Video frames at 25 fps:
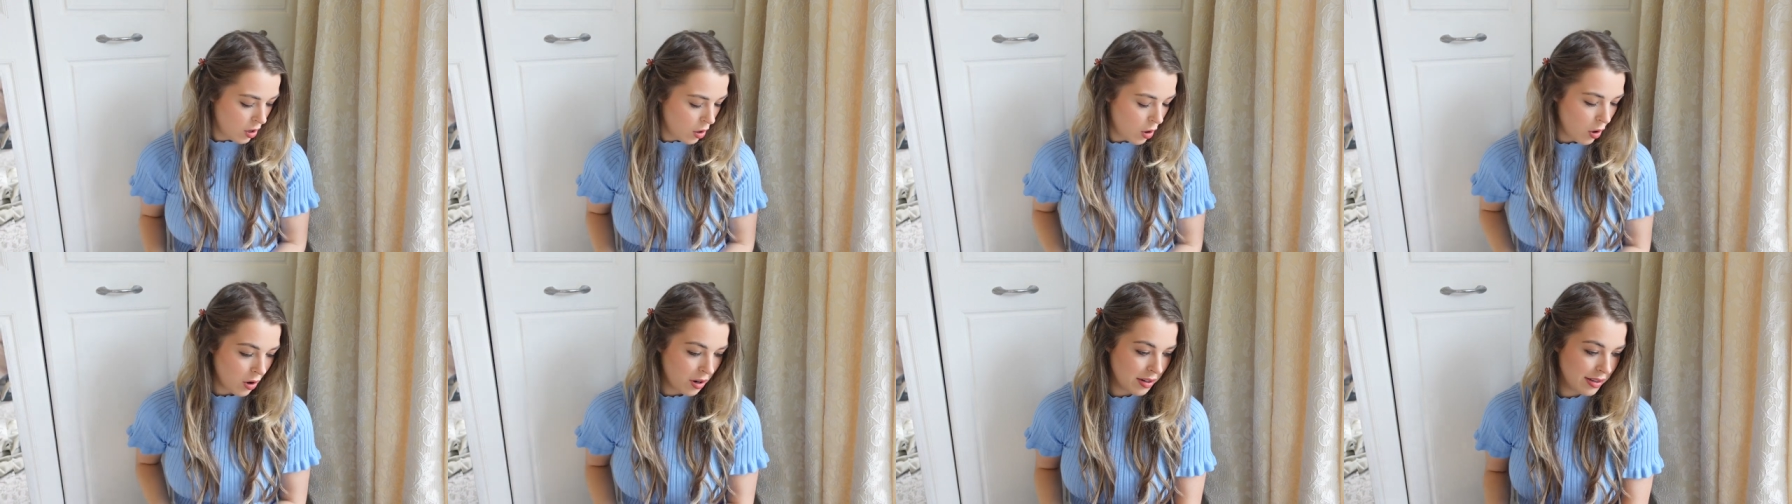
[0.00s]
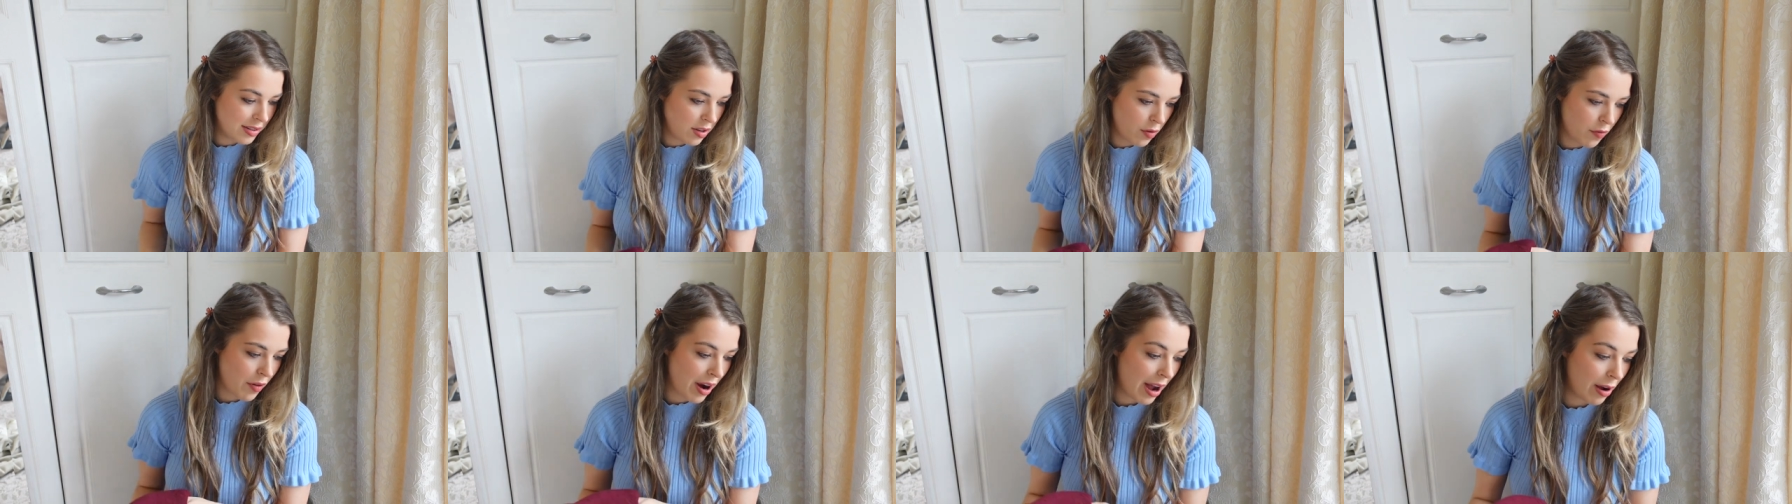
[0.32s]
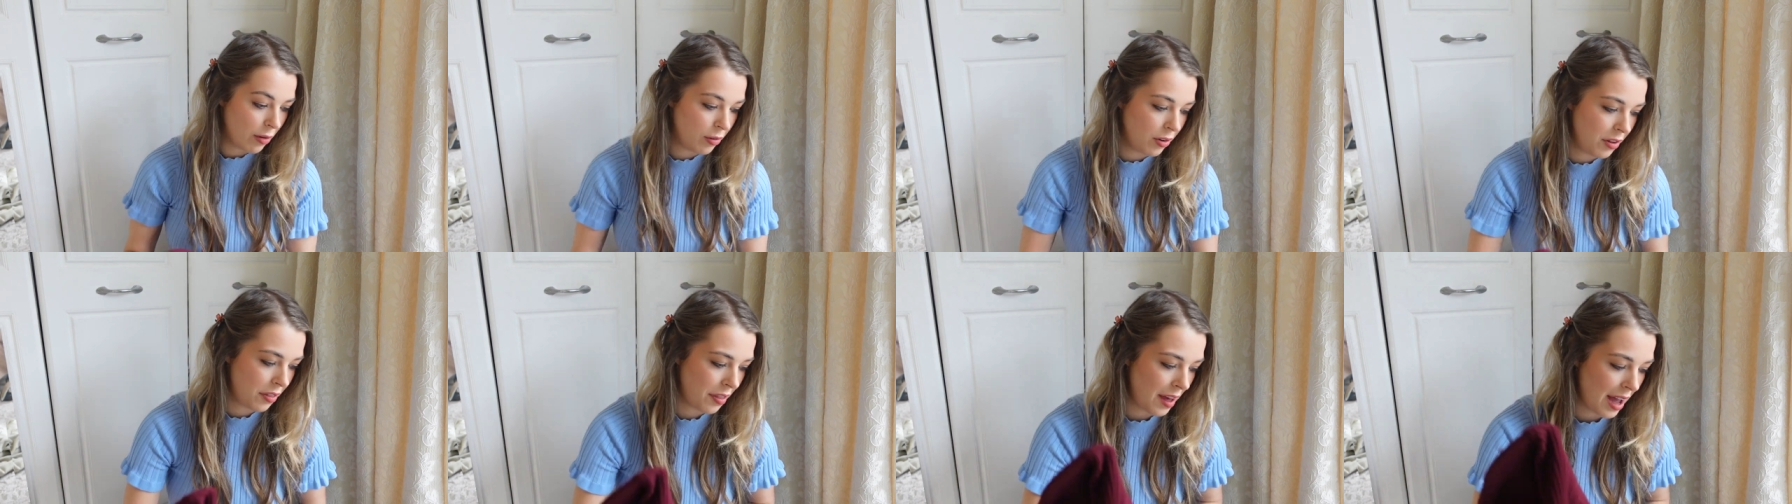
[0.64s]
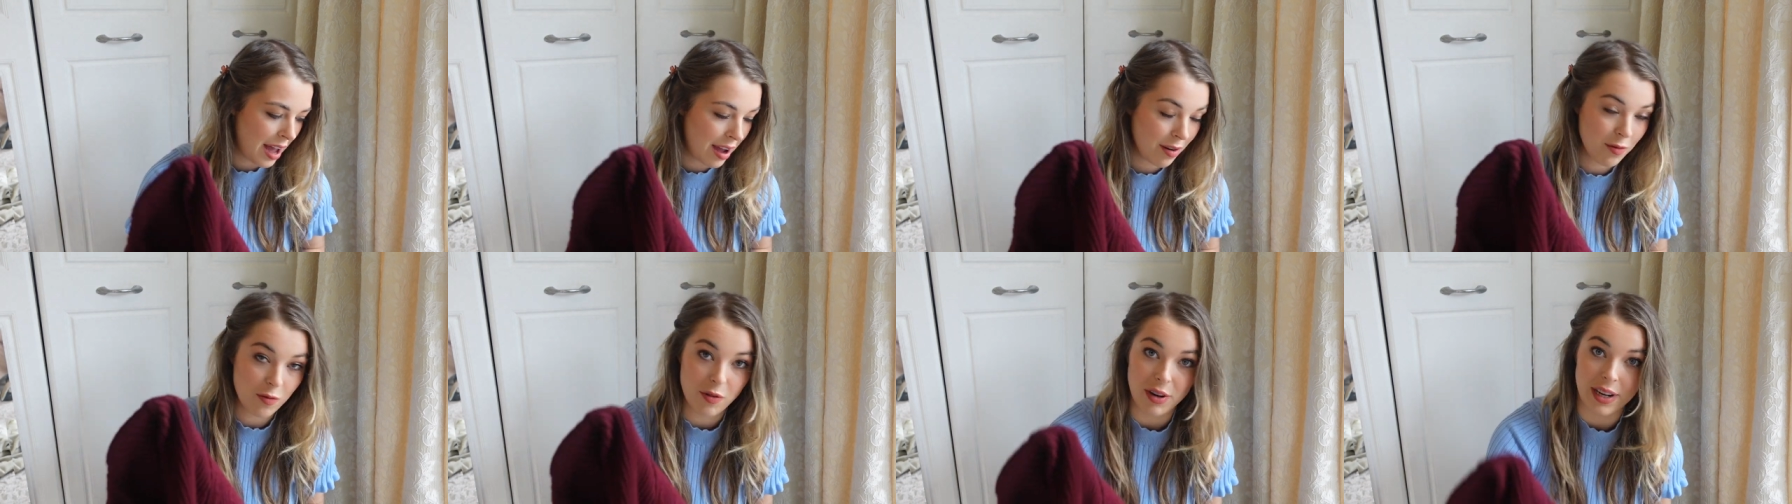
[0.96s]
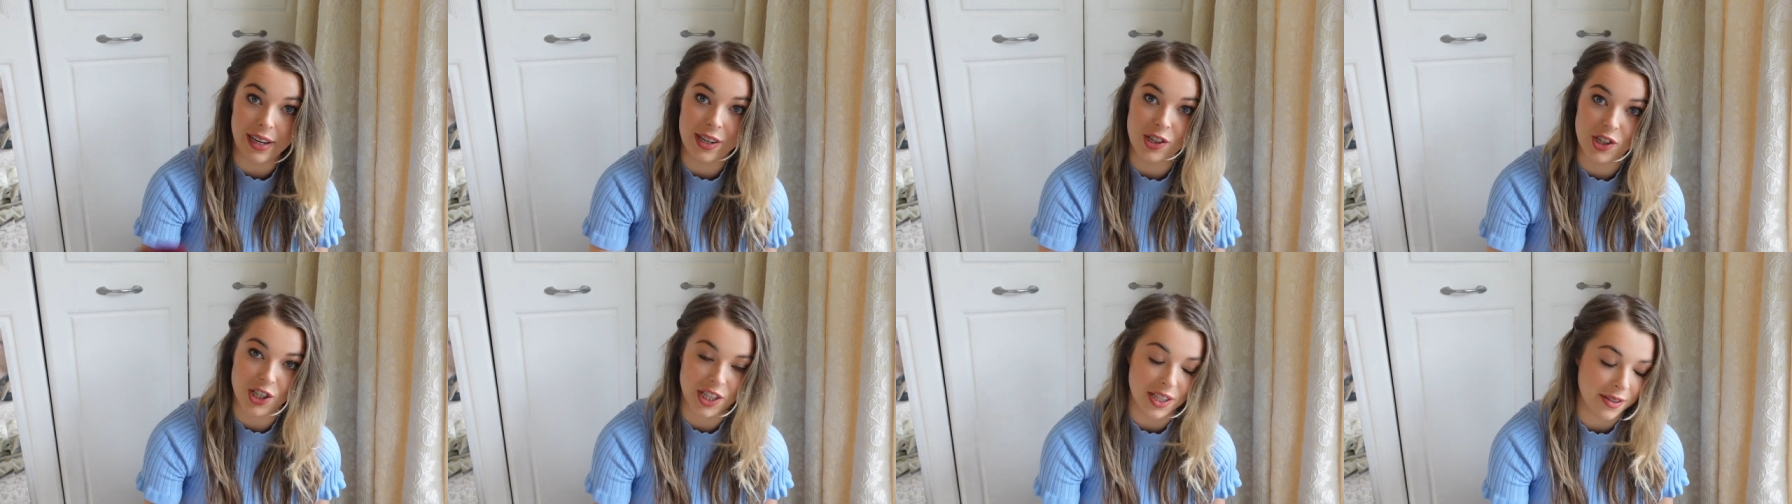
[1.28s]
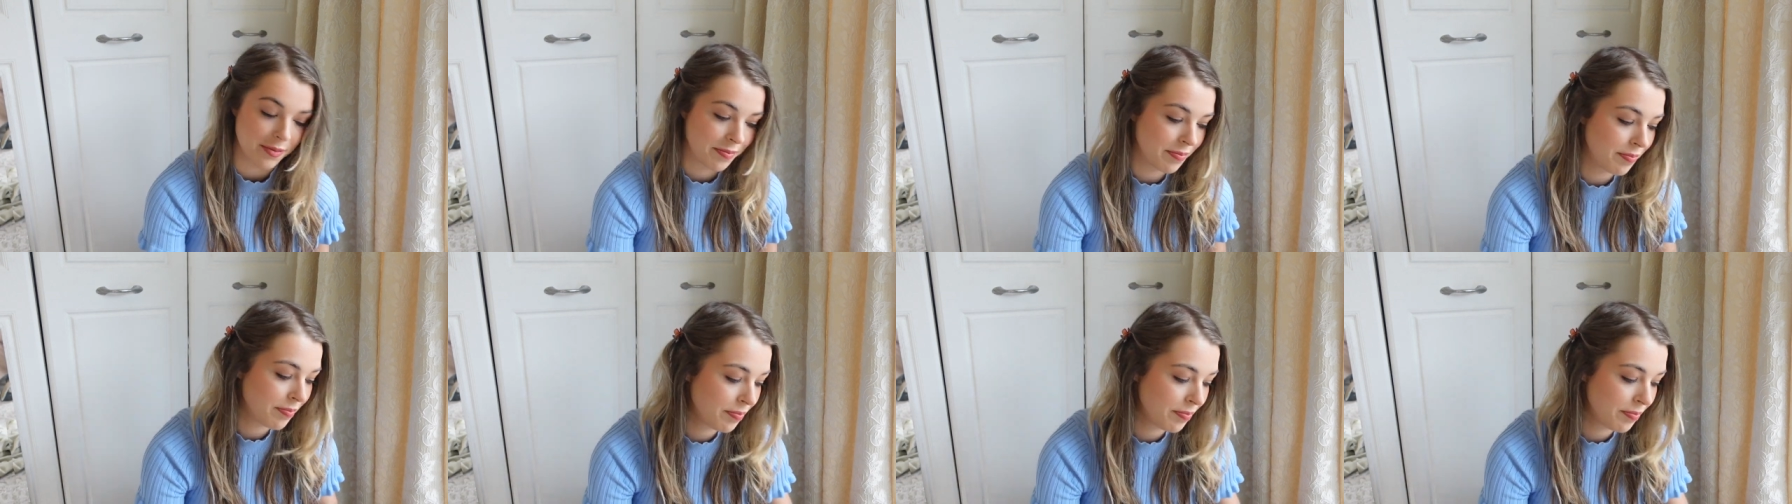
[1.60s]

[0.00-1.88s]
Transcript: or it was around that region